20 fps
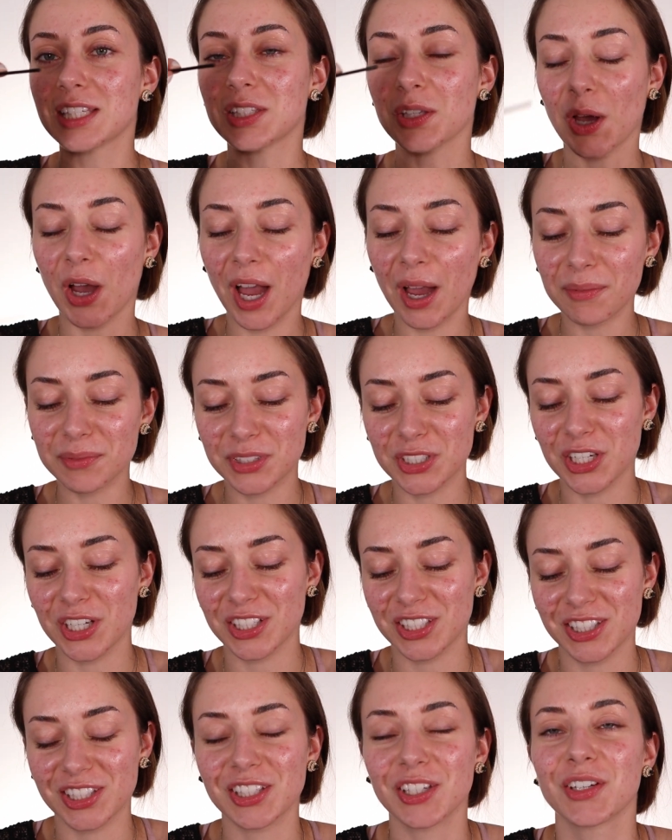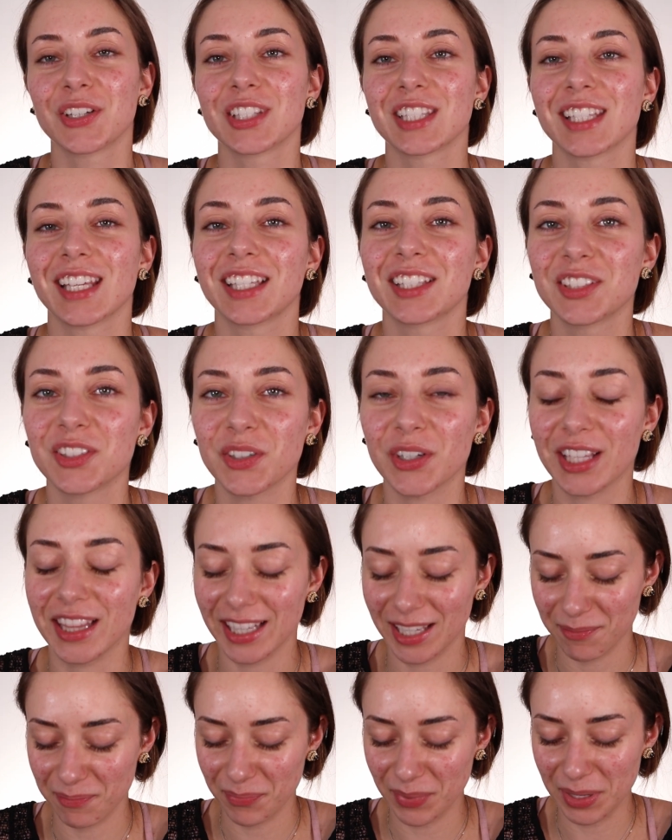so I'm just using
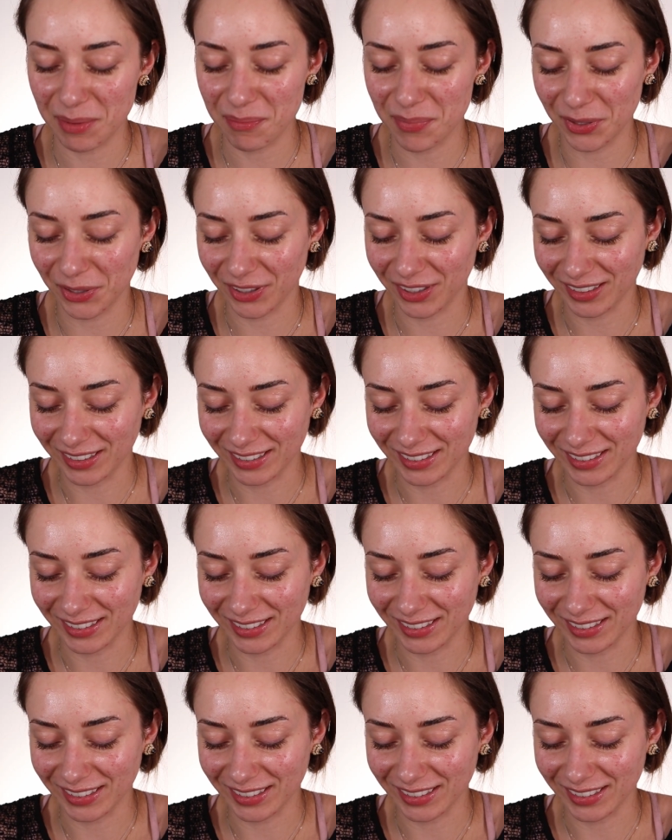toilet paper.